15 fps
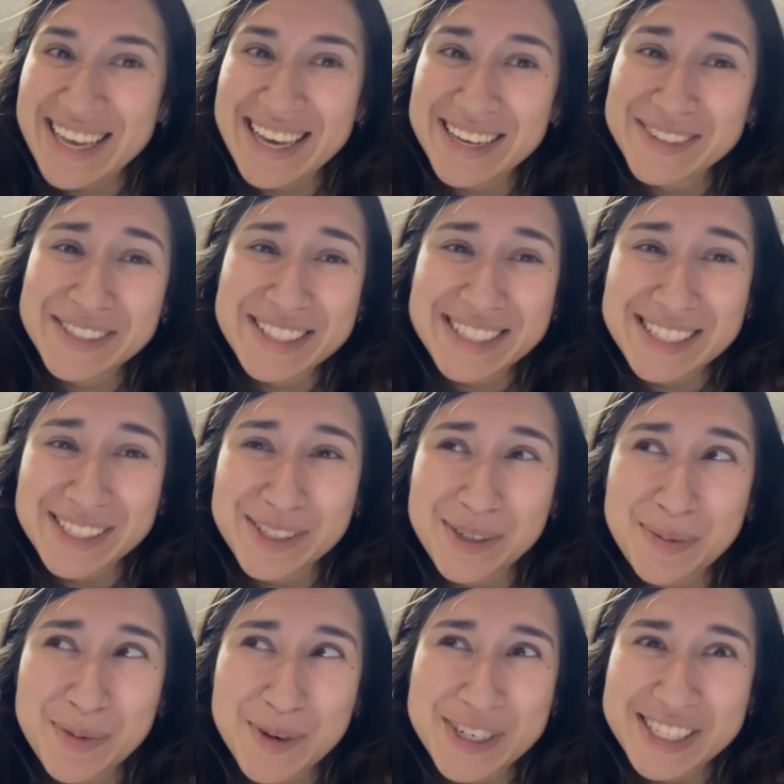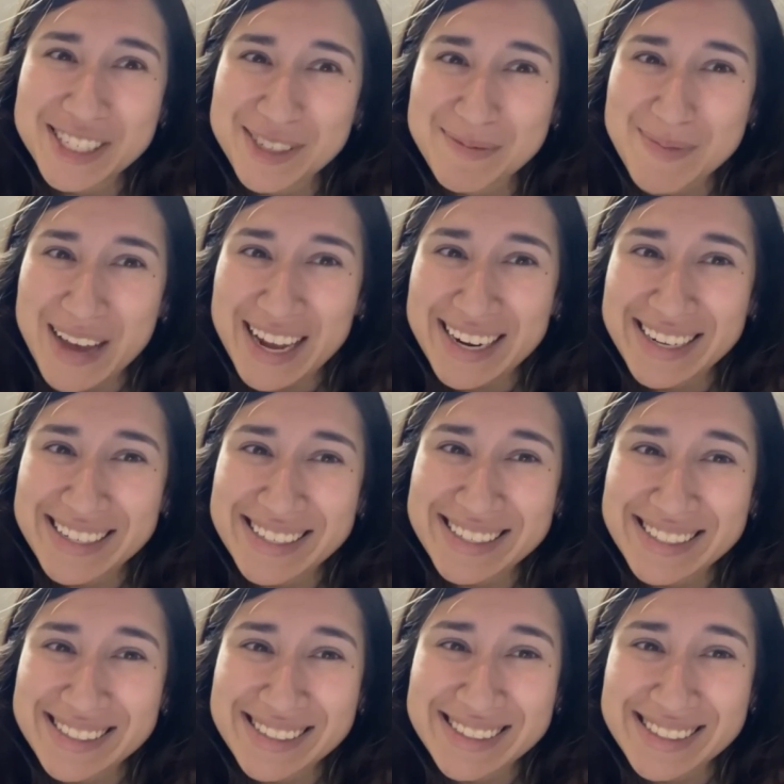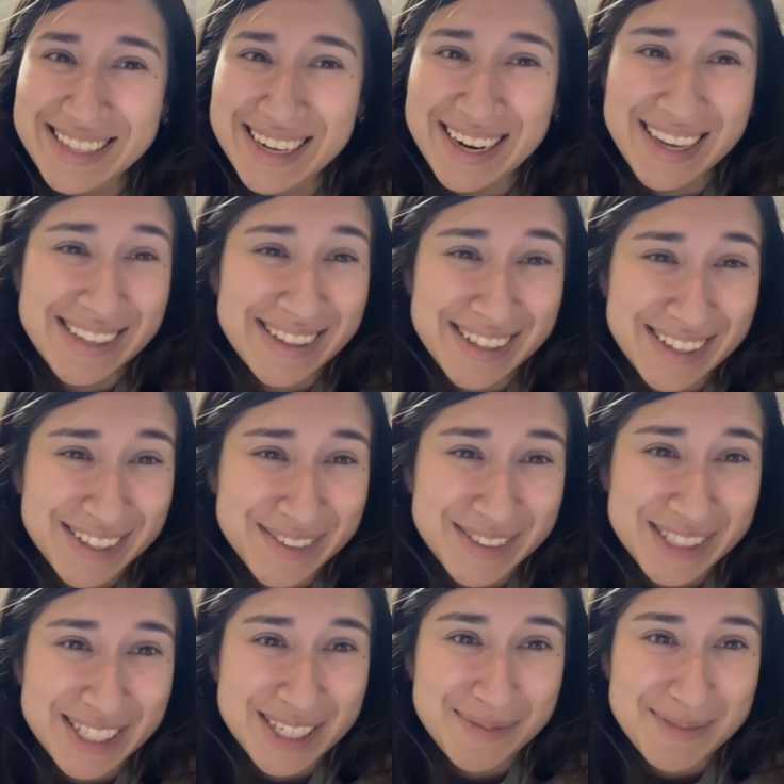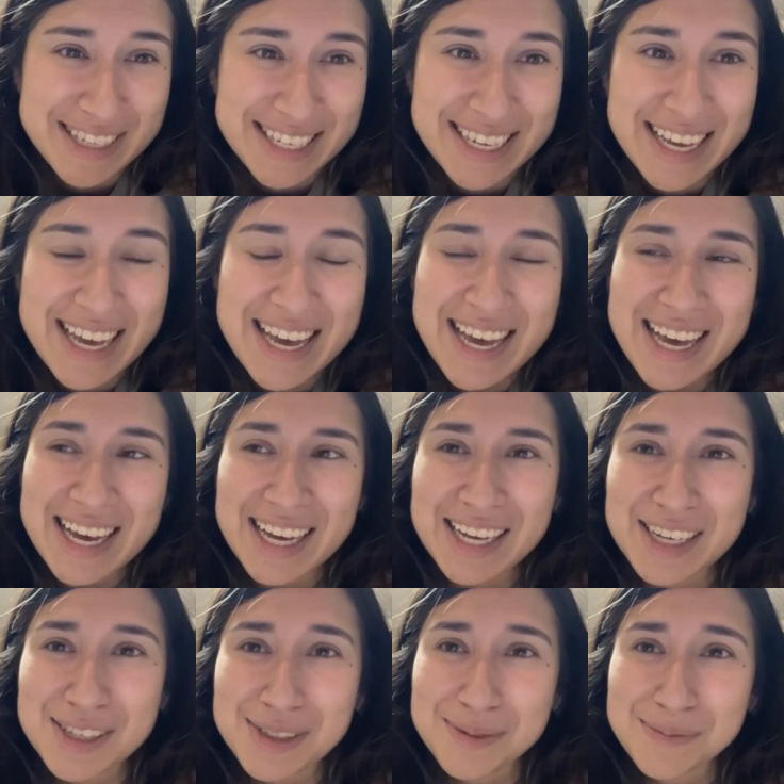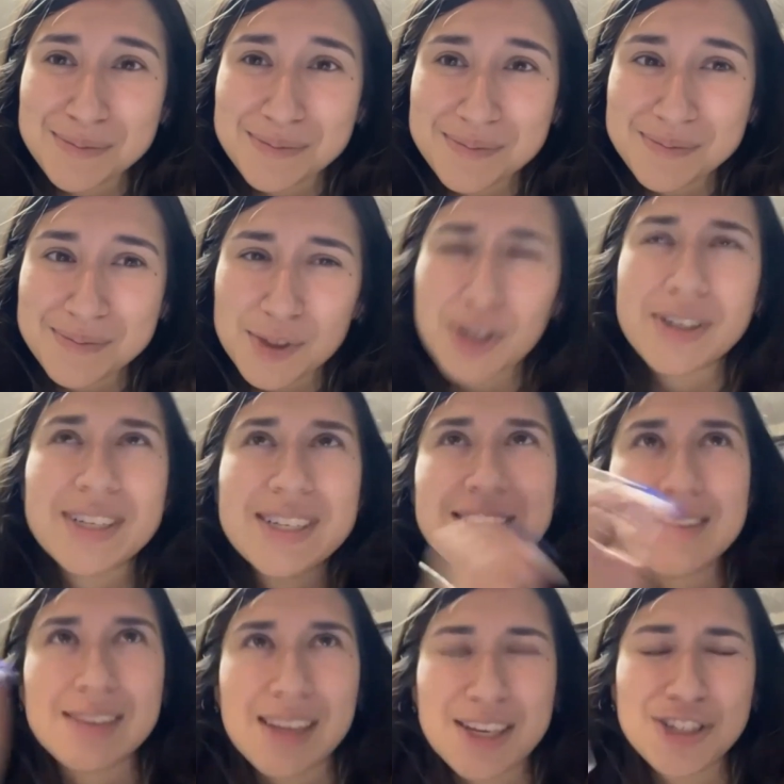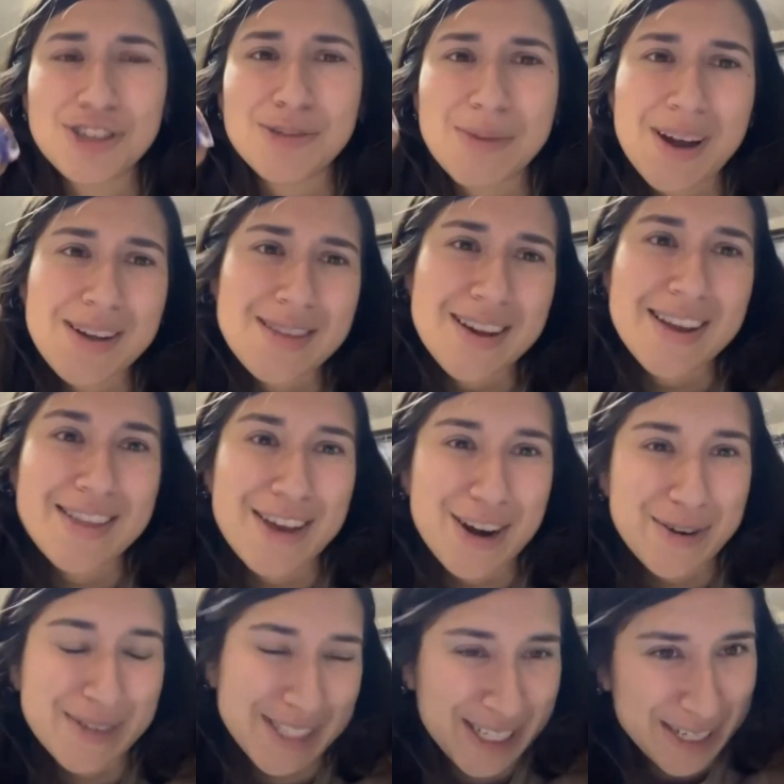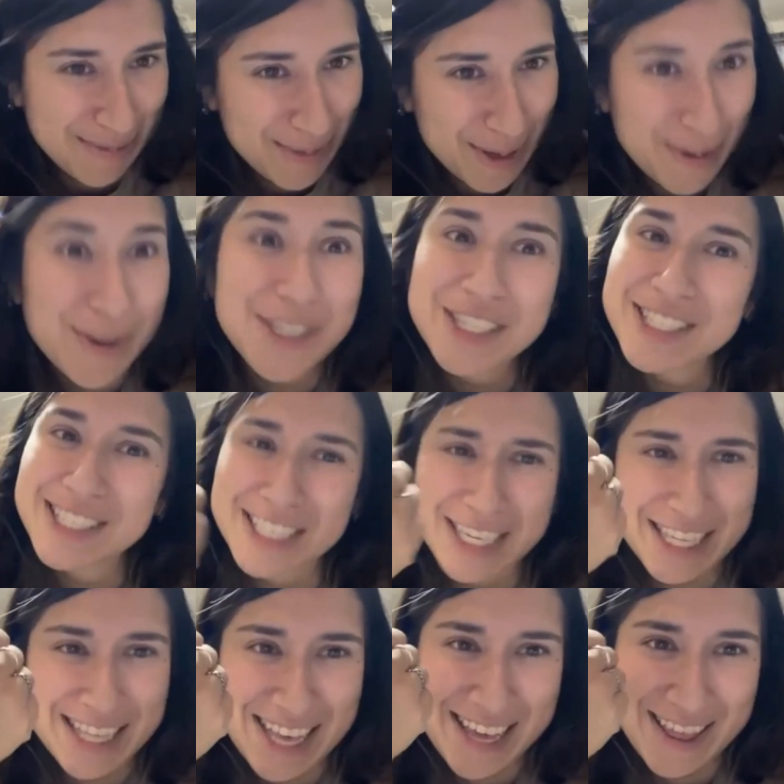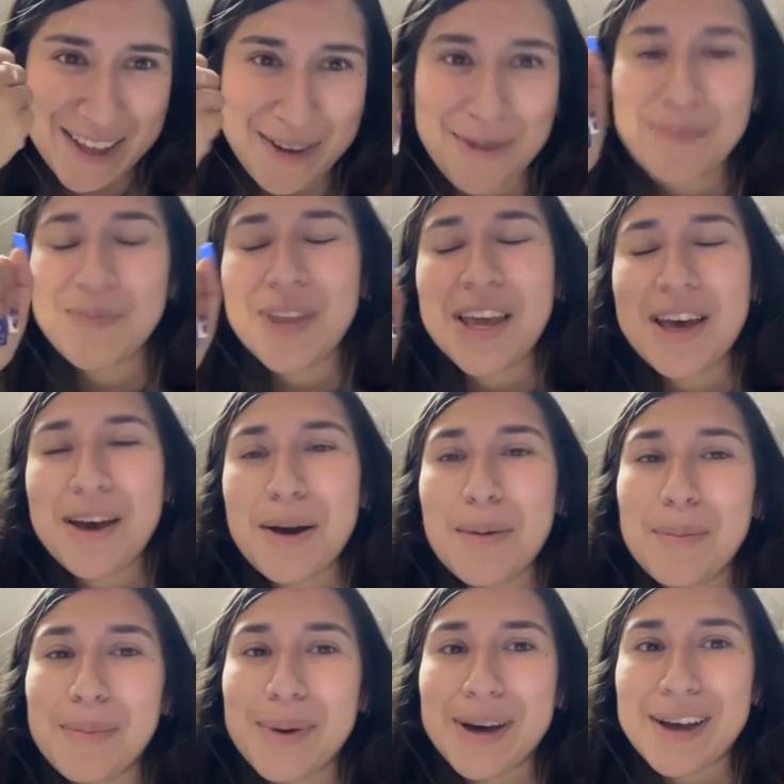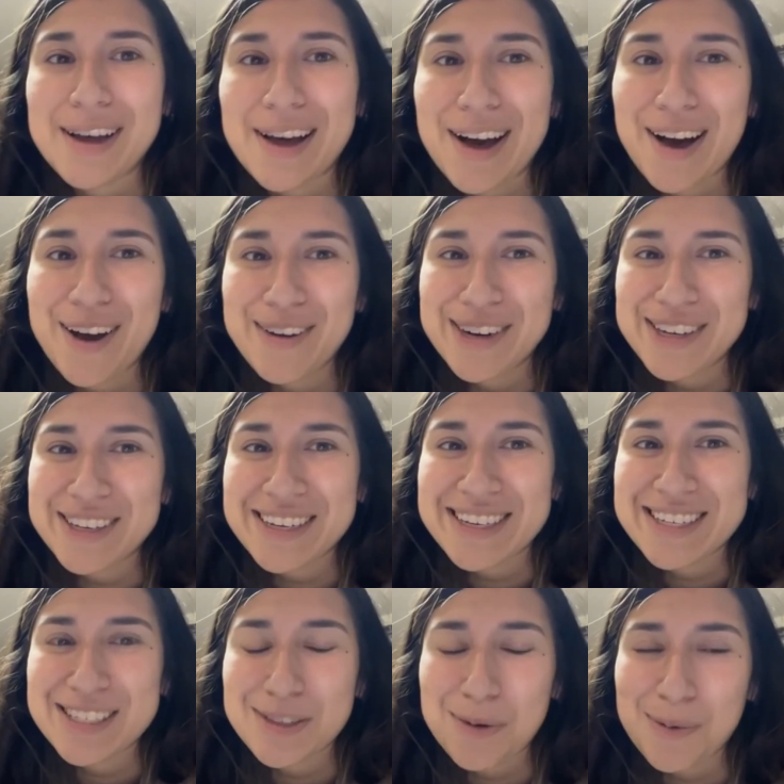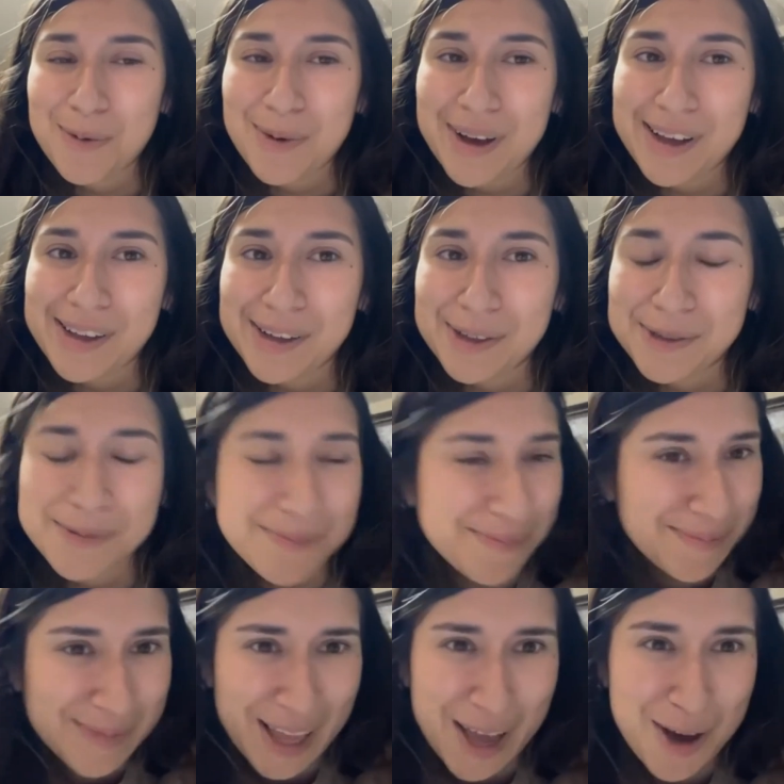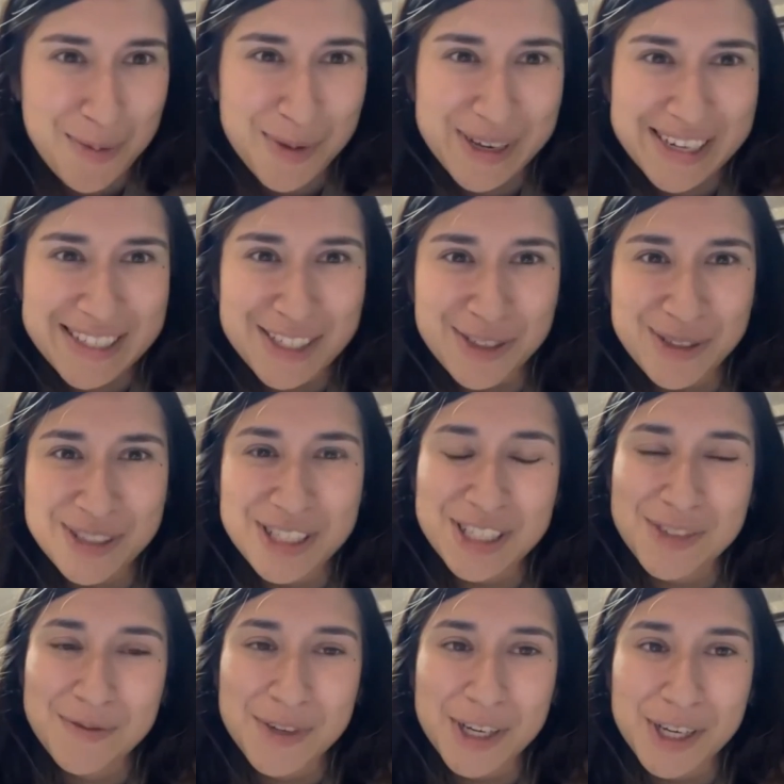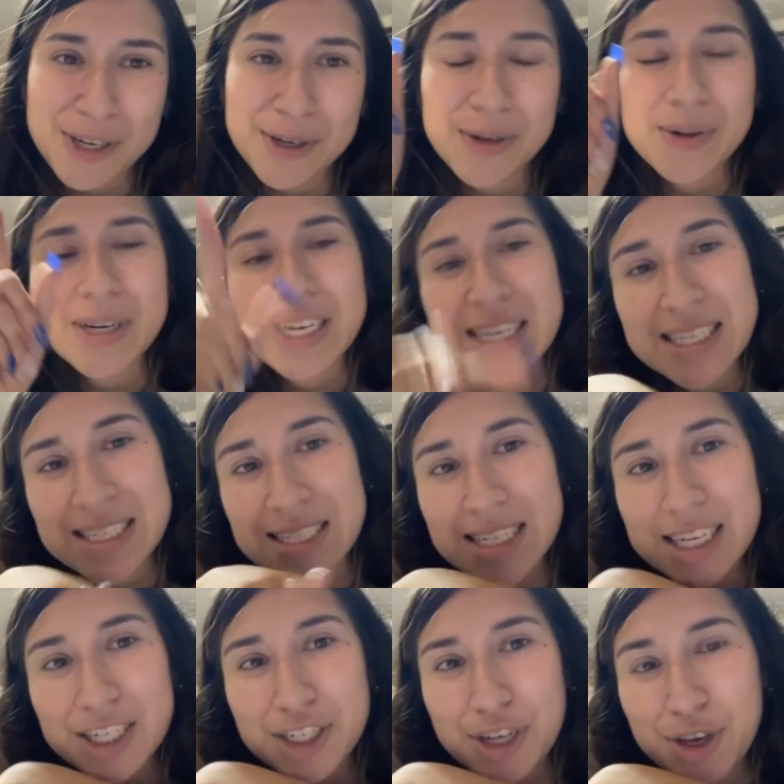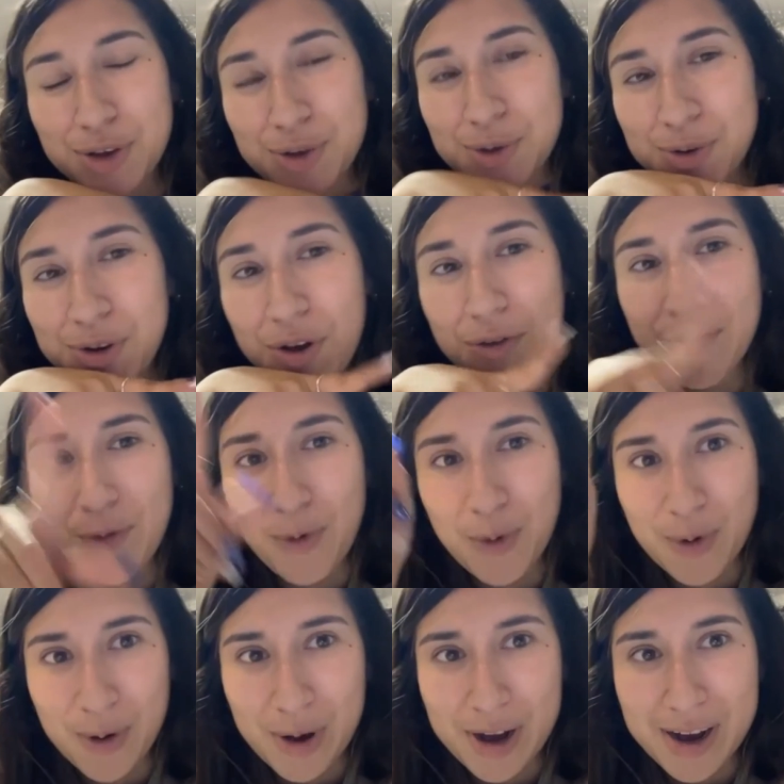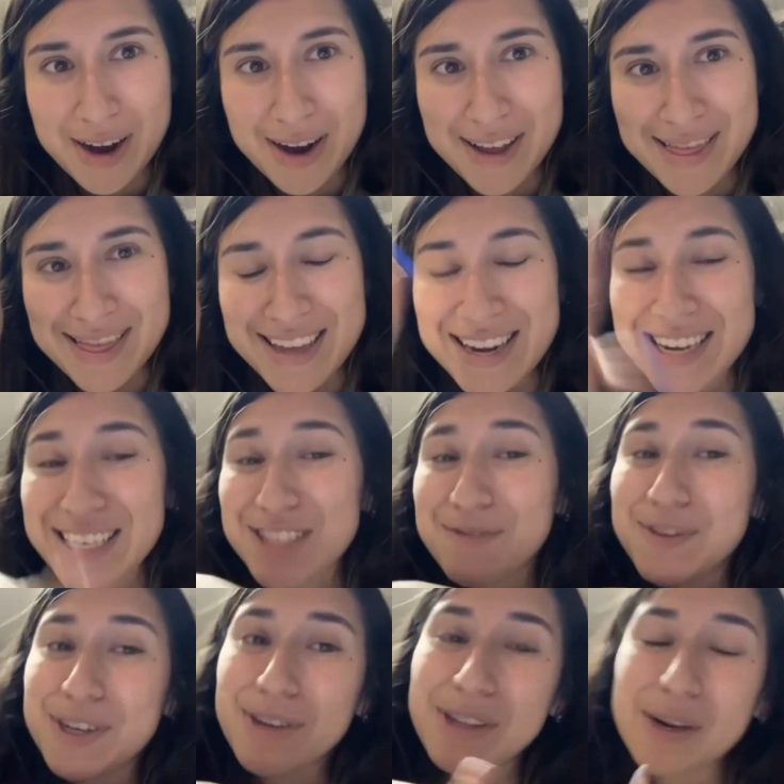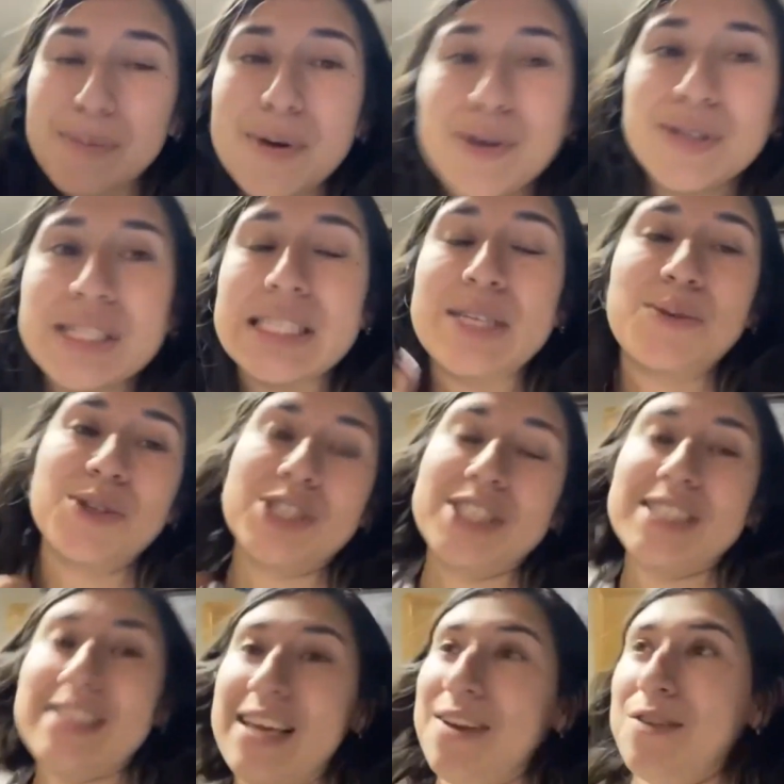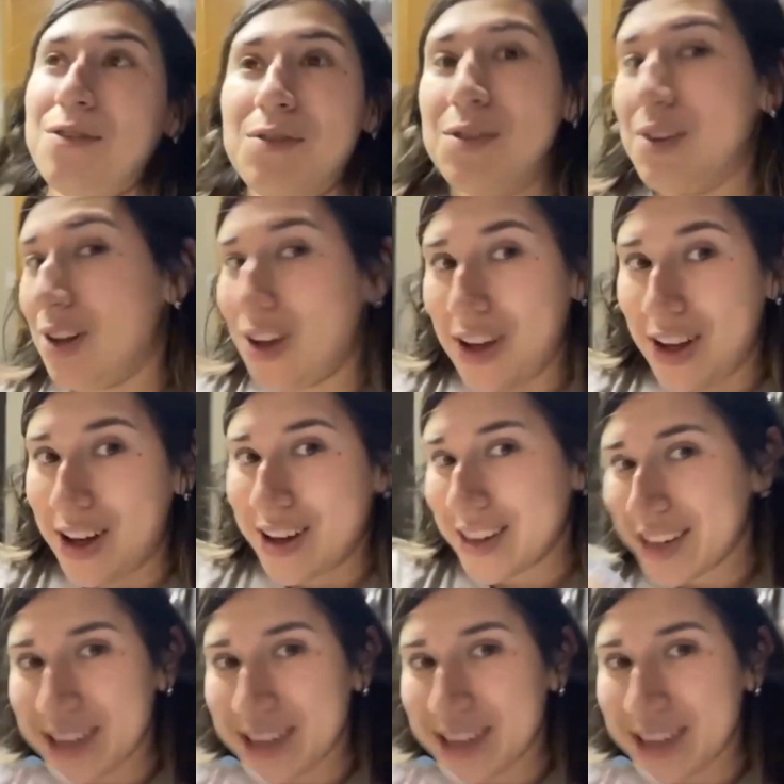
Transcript: it was a little more dramatic than I thought it was going to be, um, or it's less dramatic than I thought it was going to be, which is a good thing, though. But, alright, you guys, well... I hope you guys enjoyed this video. Stay tuned for the next video that I'm posting, which is a vlog